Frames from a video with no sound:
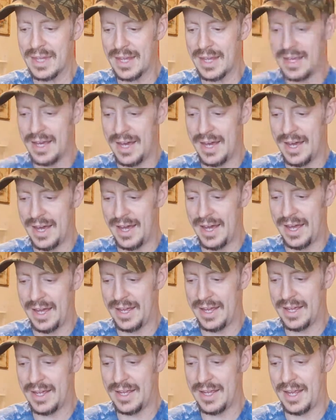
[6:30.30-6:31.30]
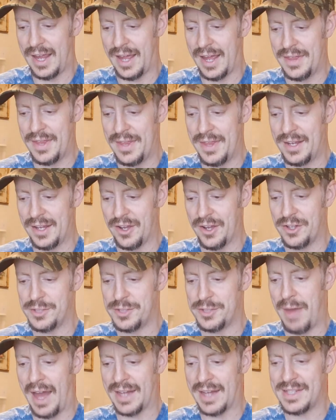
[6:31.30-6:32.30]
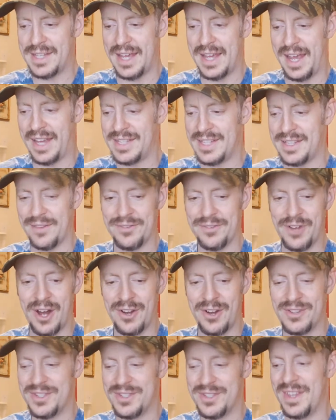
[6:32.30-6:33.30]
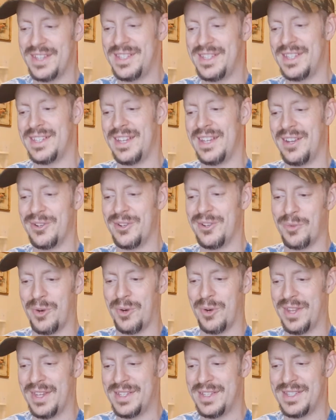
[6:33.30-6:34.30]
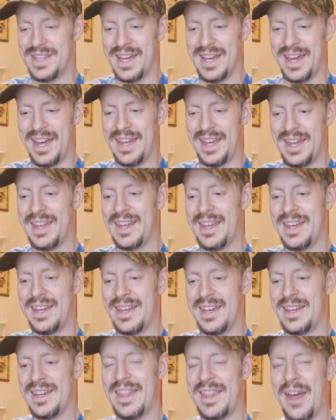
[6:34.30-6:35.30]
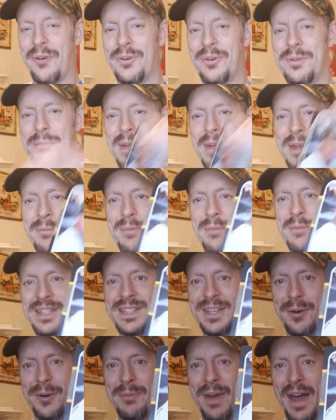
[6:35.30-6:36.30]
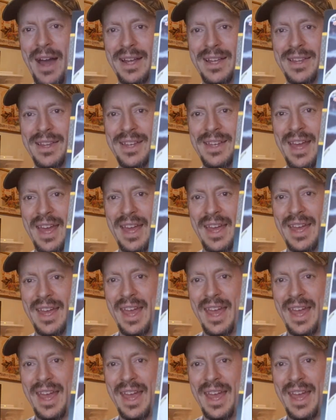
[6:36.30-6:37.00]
And then it goes back to 87 Donruss. And here's one that's that would have been a big deal back in the day.